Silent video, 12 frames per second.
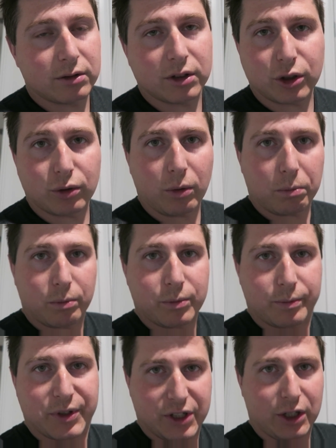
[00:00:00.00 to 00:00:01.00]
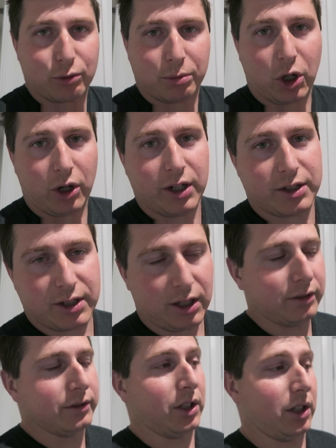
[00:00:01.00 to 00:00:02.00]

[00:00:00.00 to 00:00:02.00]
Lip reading: little single pie itself.